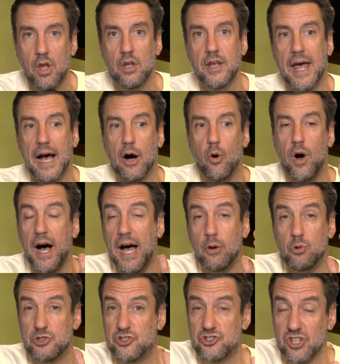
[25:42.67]
Now, I
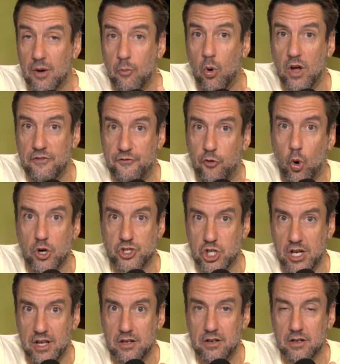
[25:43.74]
was somewhat
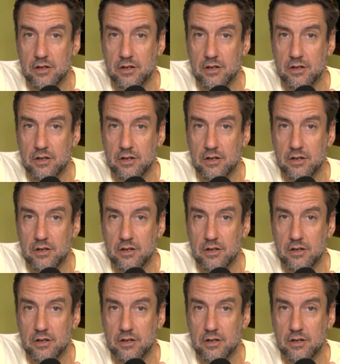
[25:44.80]
fortunate.